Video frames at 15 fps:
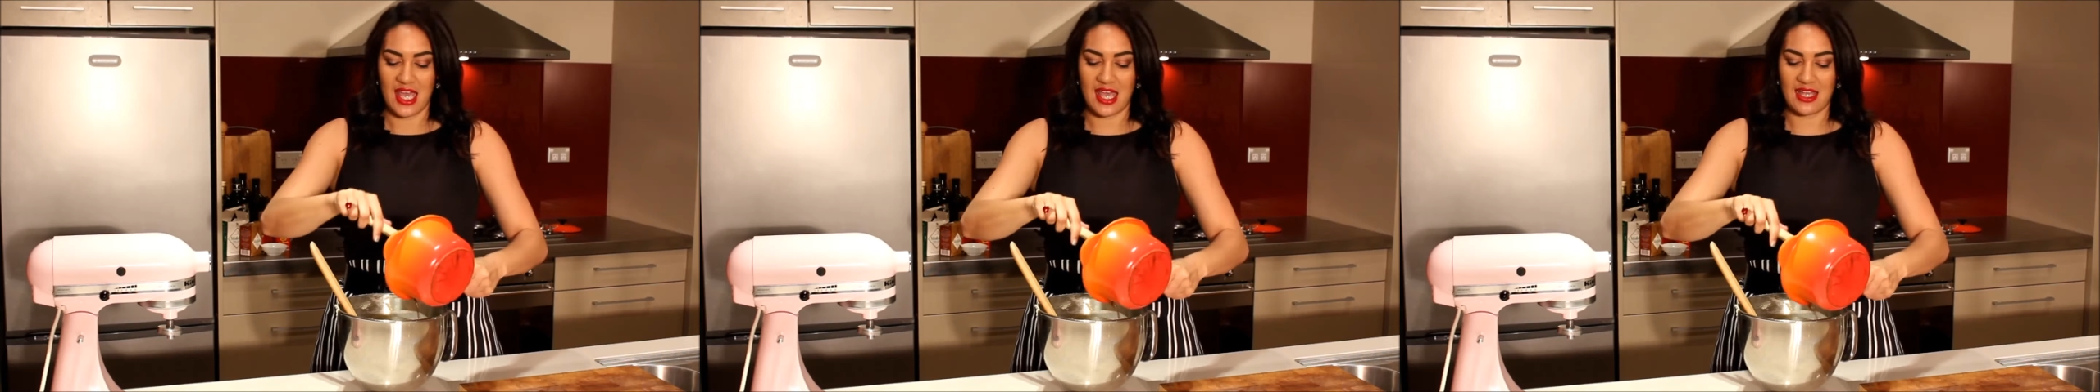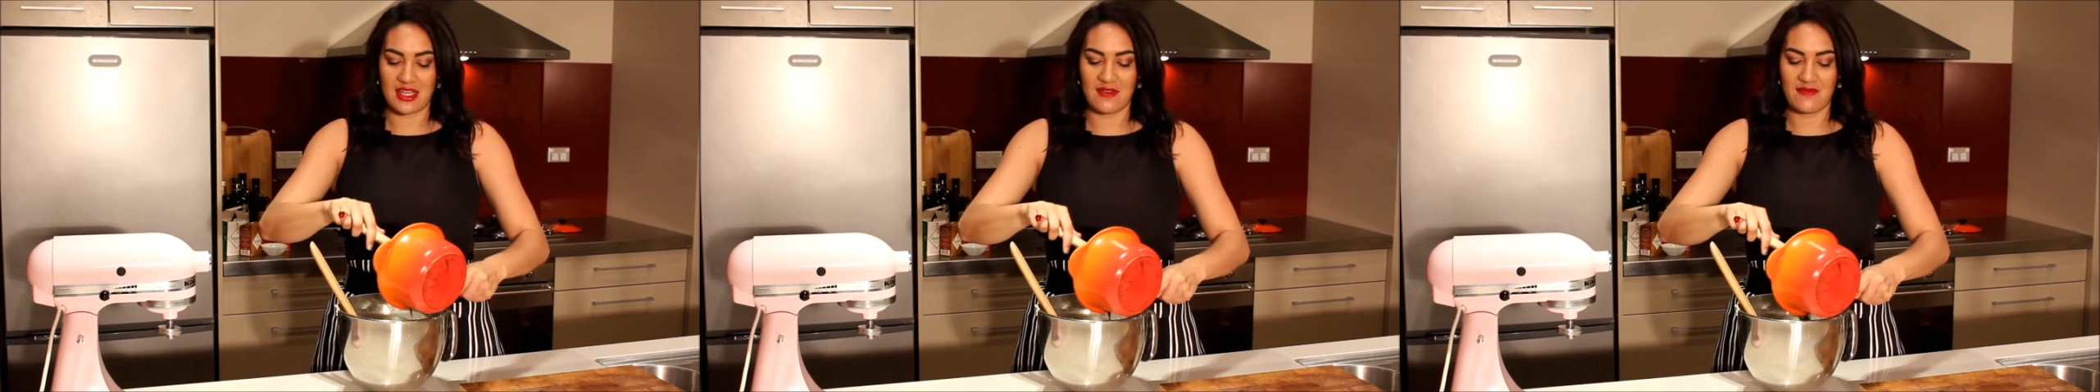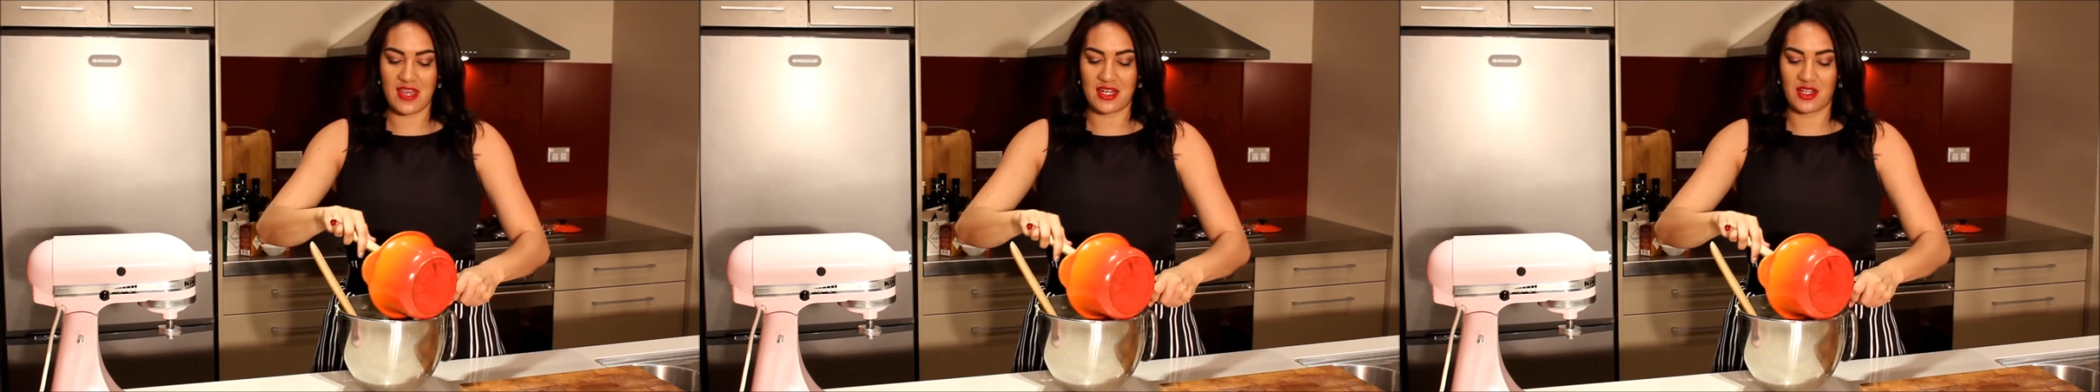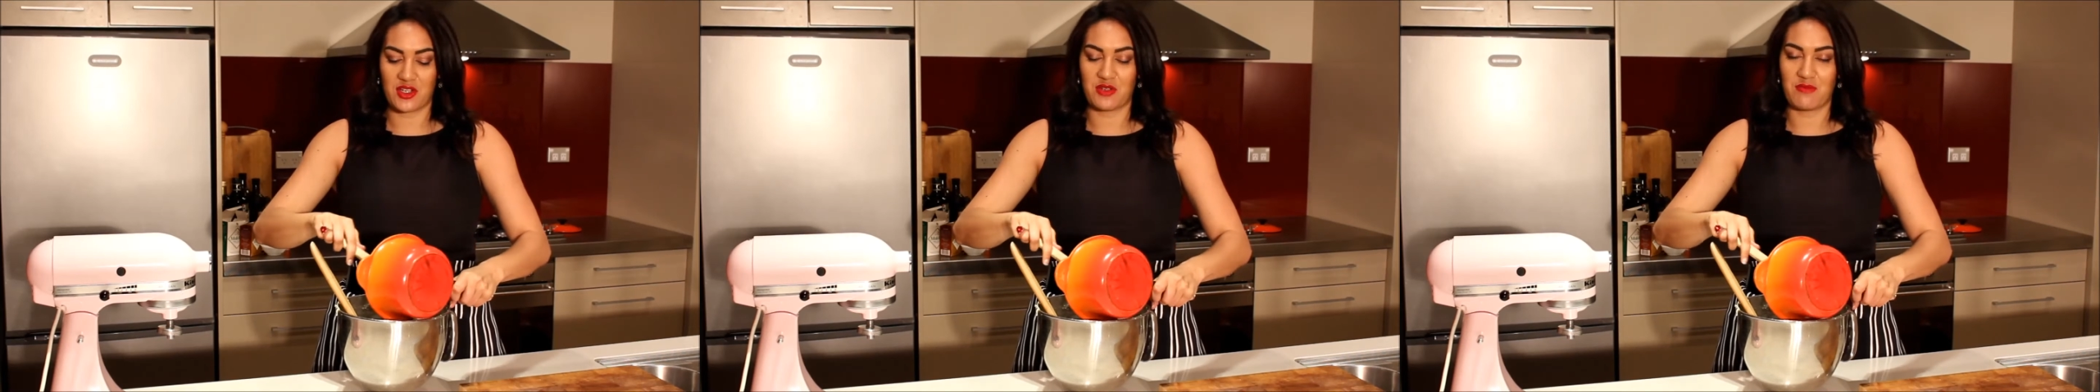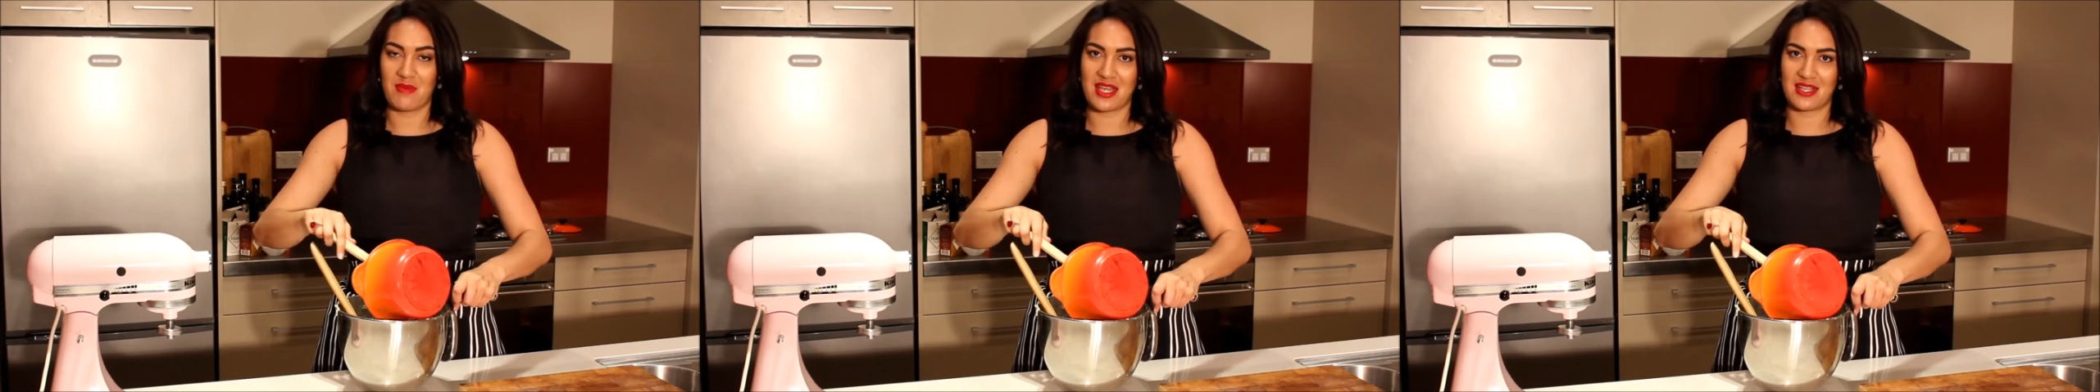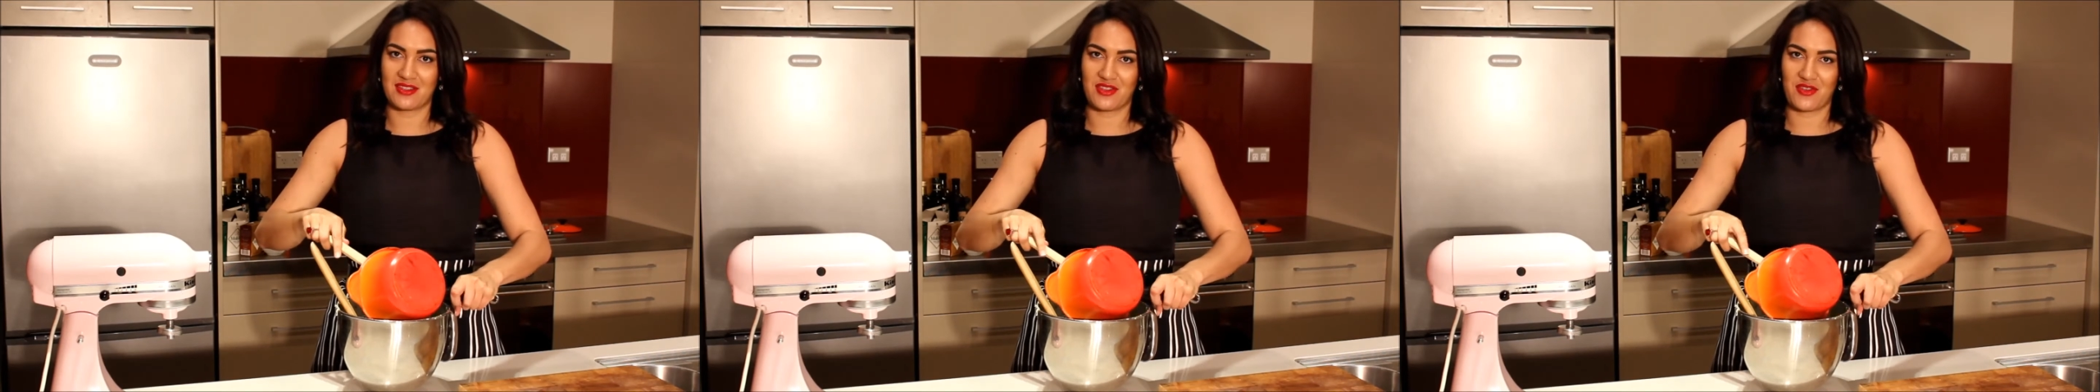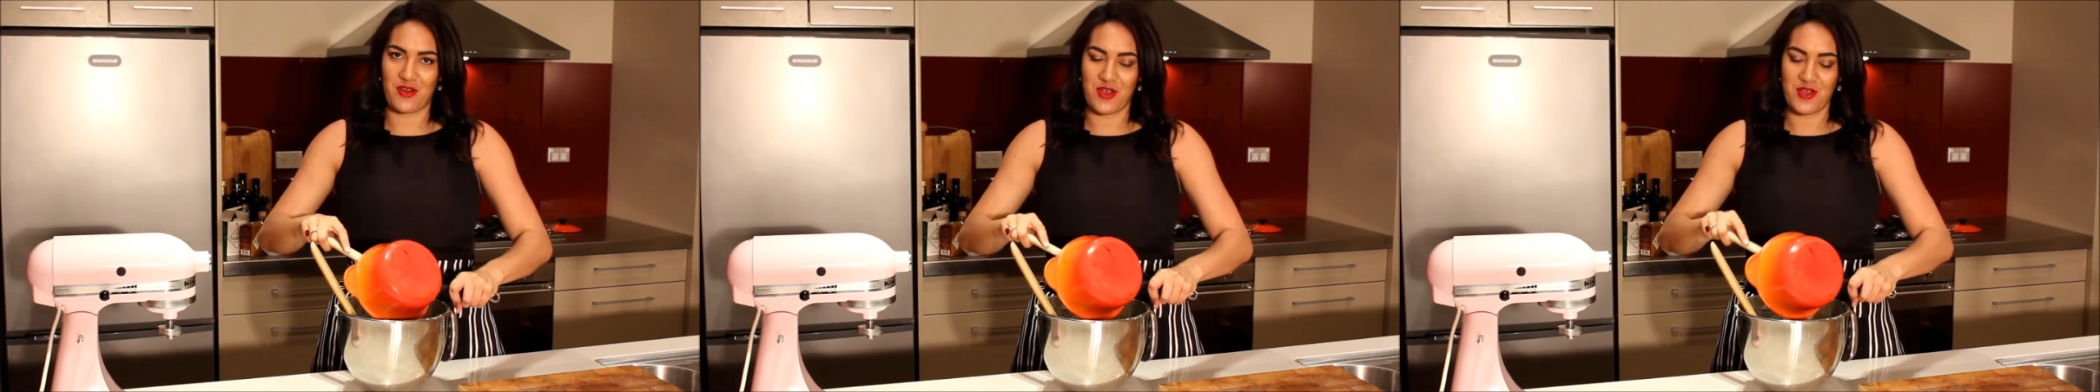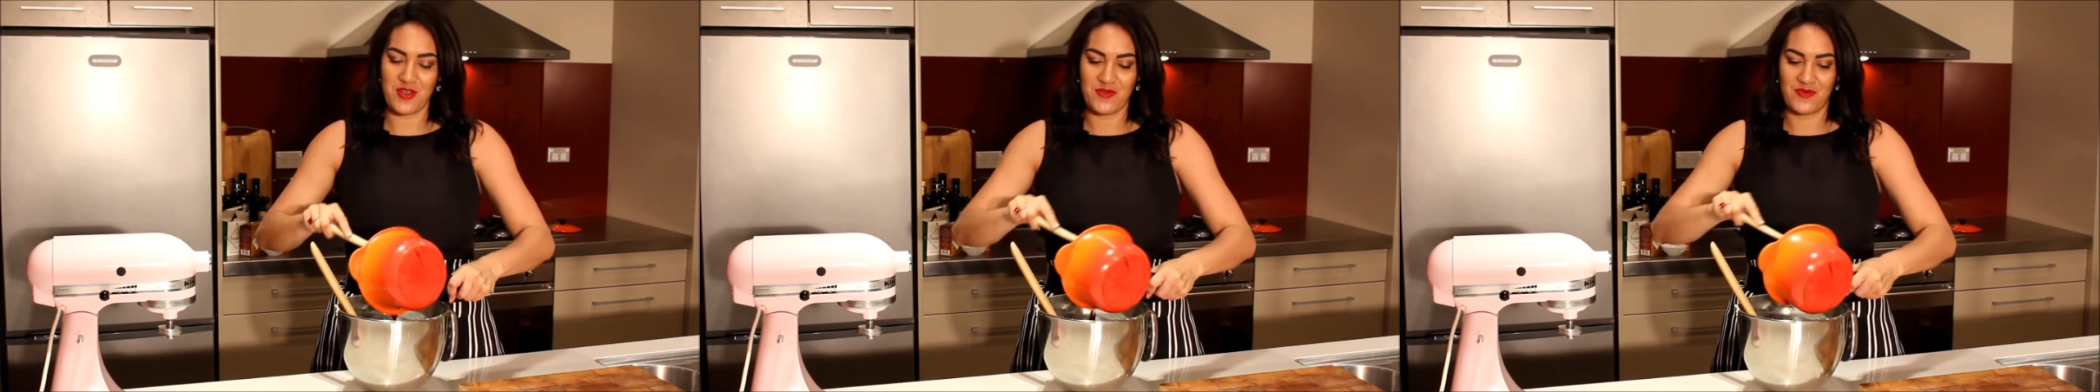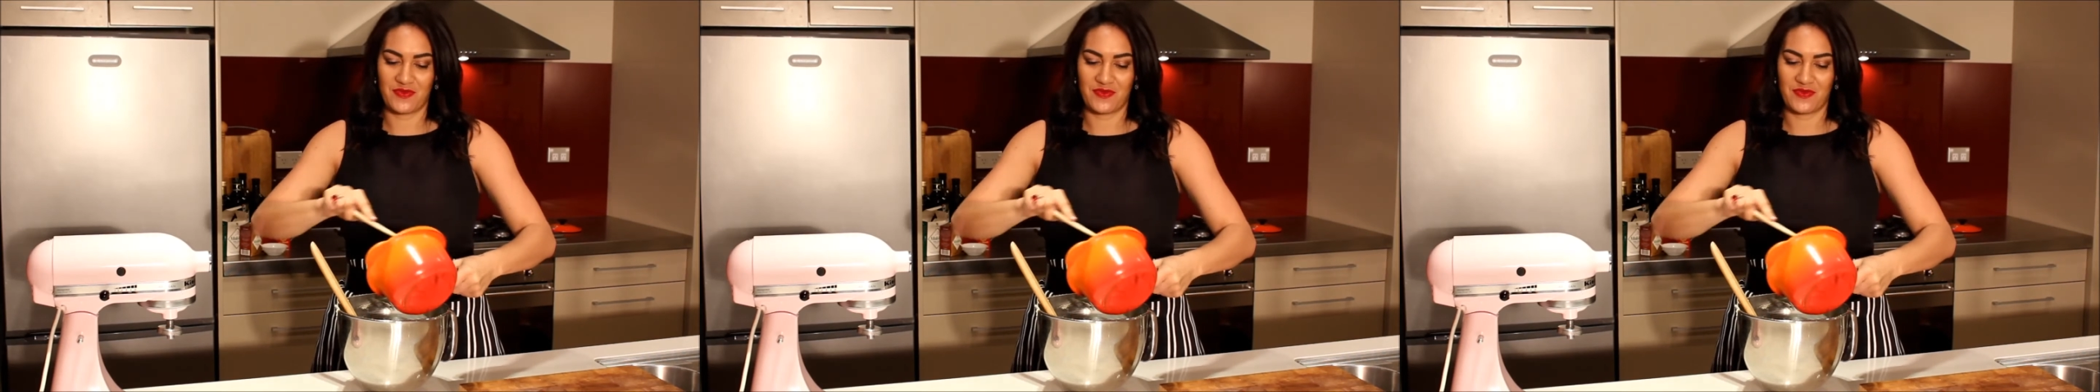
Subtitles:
and give that a good mix through.